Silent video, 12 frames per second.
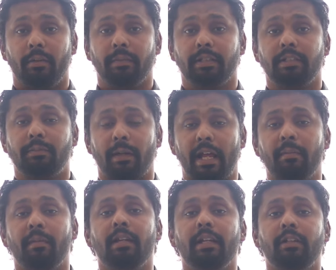This is
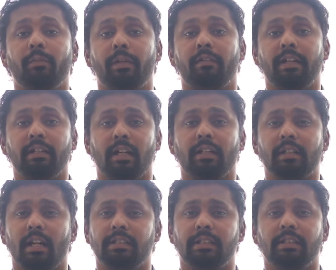primarily to prevent
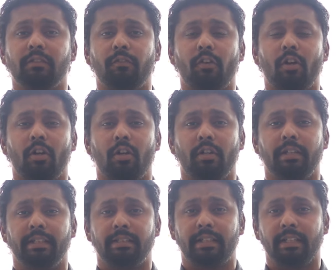concussions for
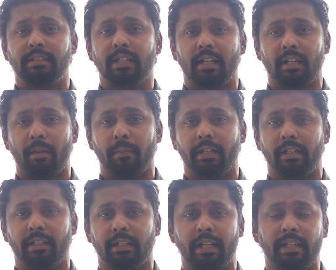these kids that are coming
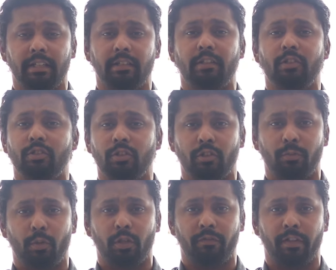in and getting introduced to the
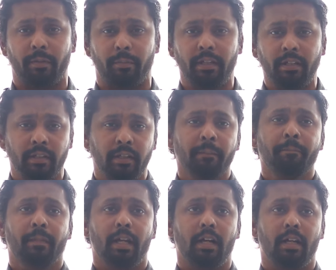sport of MMA.
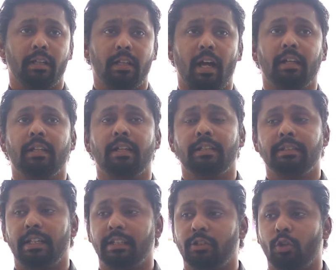The other is
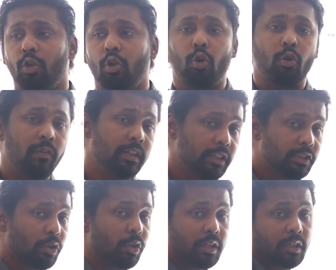there's no
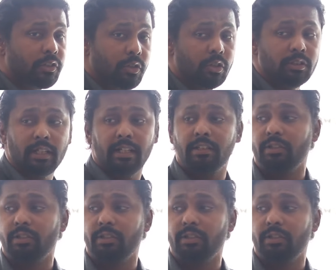over-the-shoulder throws. That